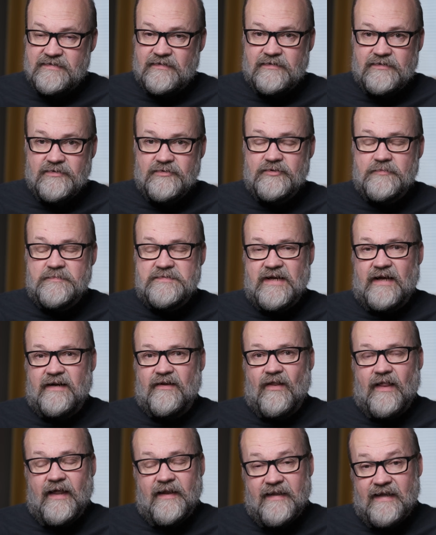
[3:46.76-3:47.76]
YouTube
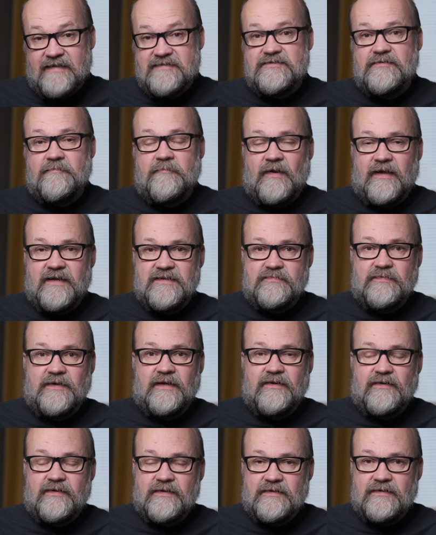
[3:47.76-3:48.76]
channel, and that's a place where
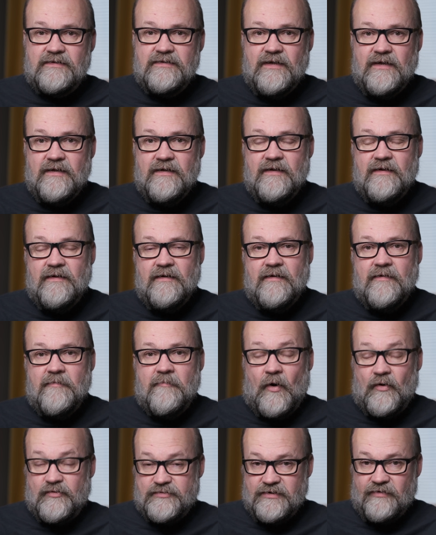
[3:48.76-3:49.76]
you can
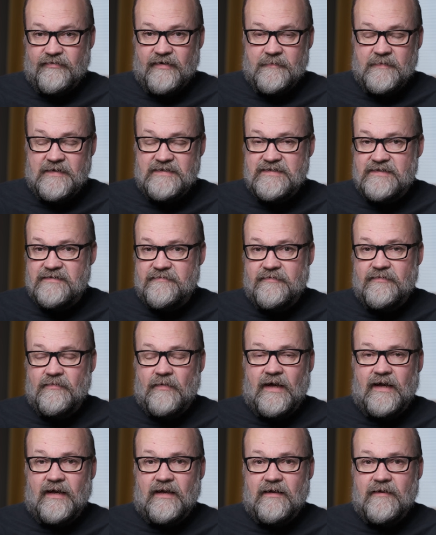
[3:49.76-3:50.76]
post your images if you
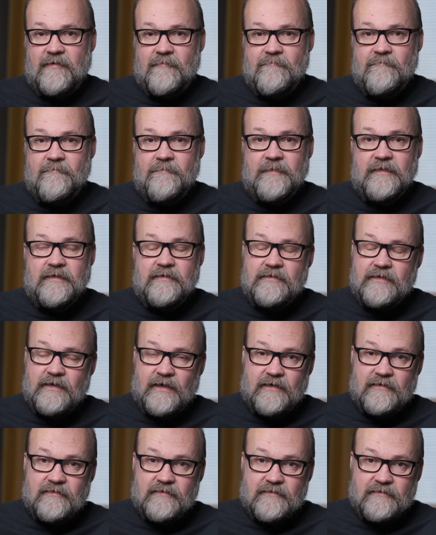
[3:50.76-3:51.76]
like.
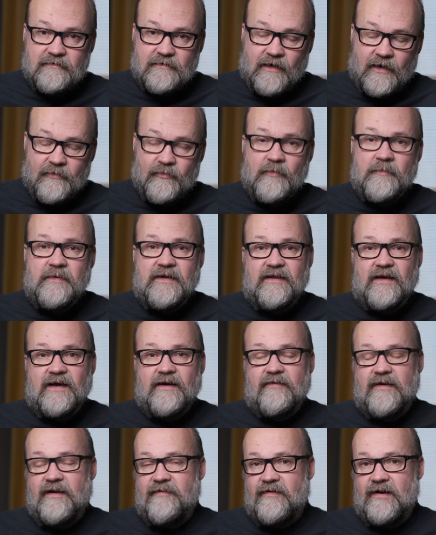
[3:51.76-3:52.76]
And I will be
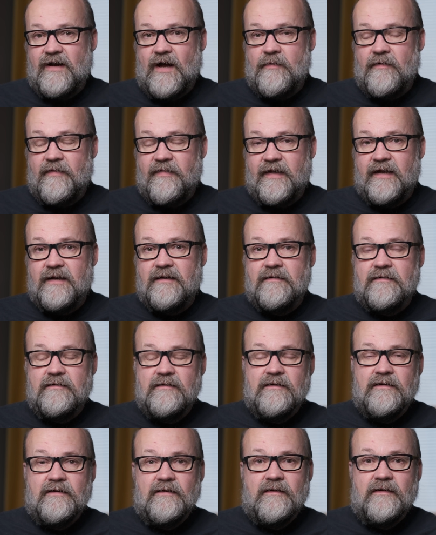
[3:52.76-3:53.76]
there every now and then,
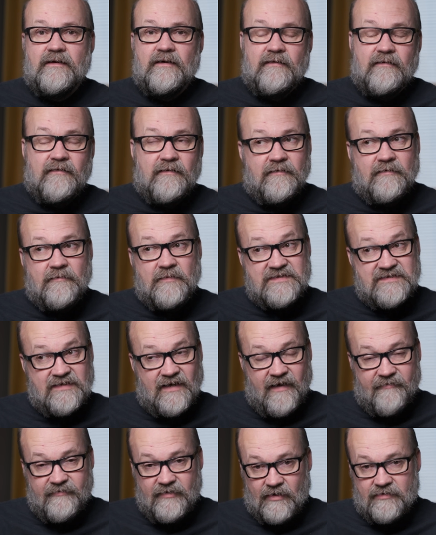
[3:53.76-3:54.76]
which I
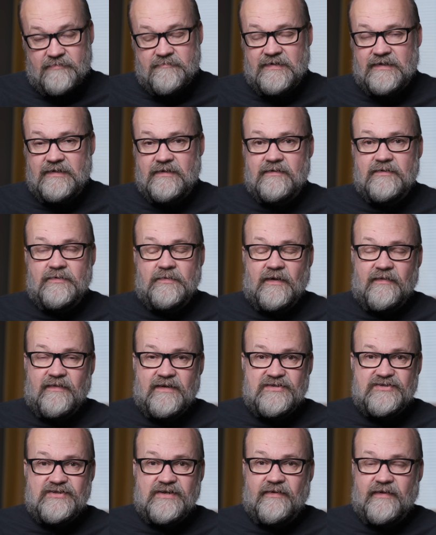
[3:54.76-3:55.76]
have not been doing
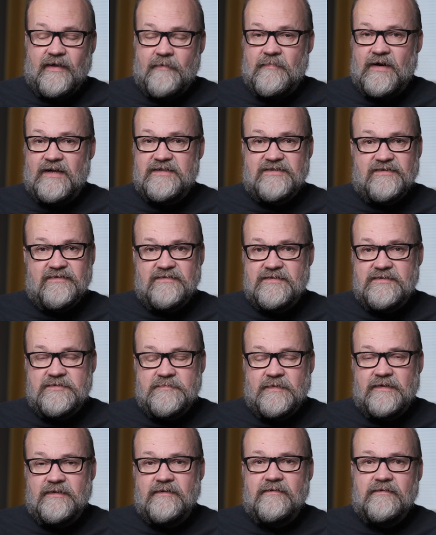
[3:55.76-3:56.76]
this year that much because it's
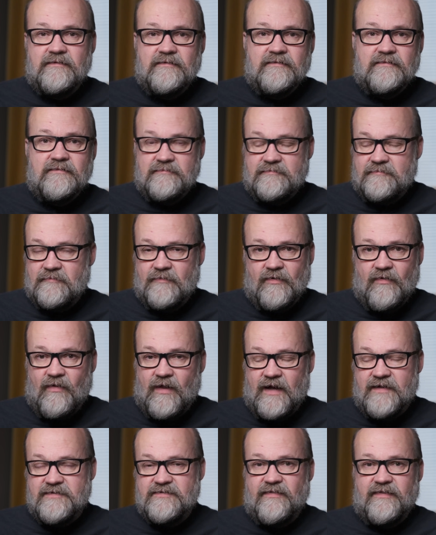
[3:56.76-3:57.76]
been all
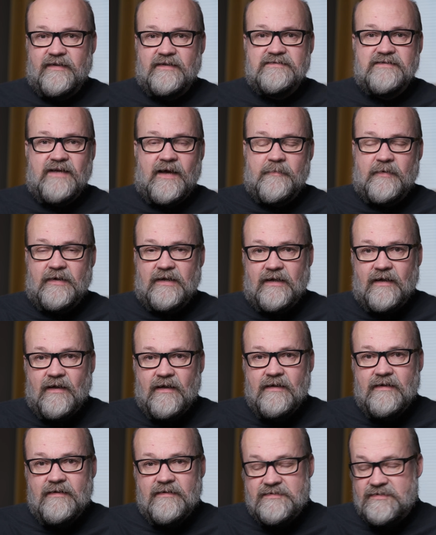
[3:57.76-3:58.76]
kinds of things happening.
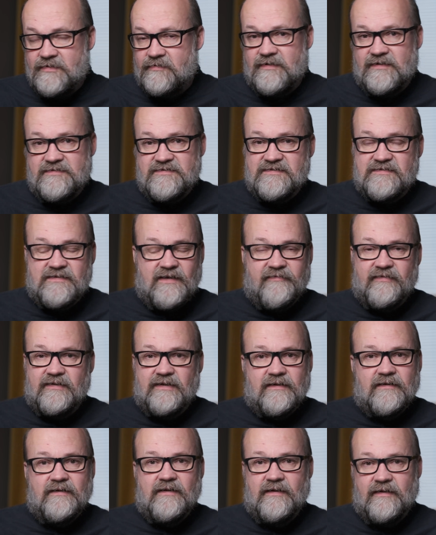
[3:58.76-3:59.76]
So I just
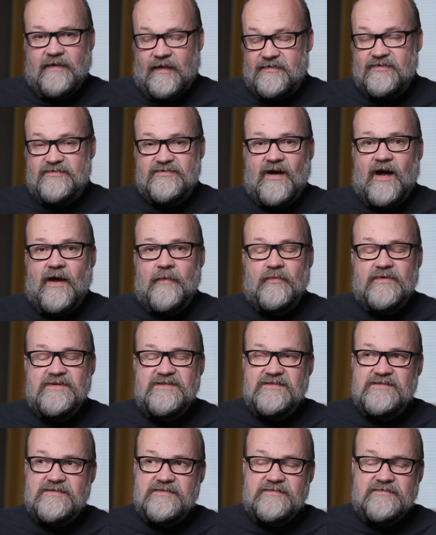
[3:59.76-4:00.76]
haven't had the time, which
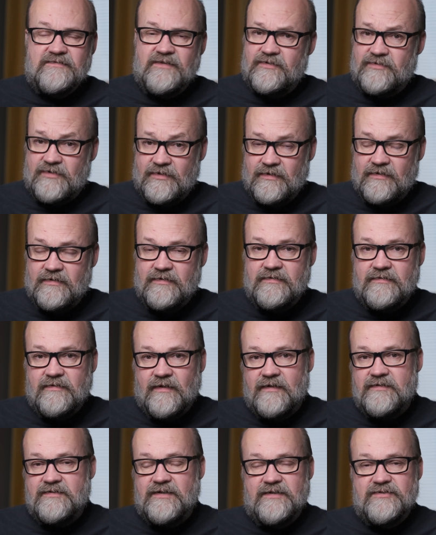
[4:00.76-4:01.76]
is not good.
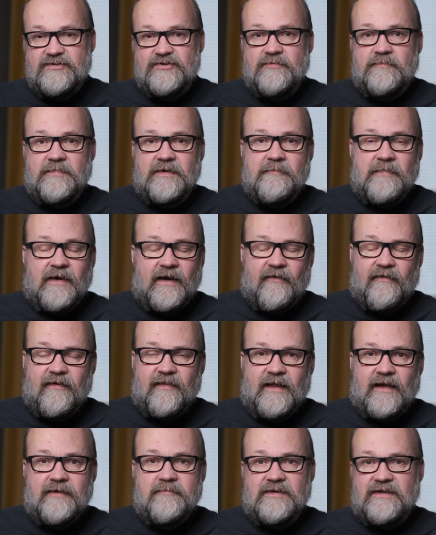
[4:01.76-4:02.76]
I should be better in that,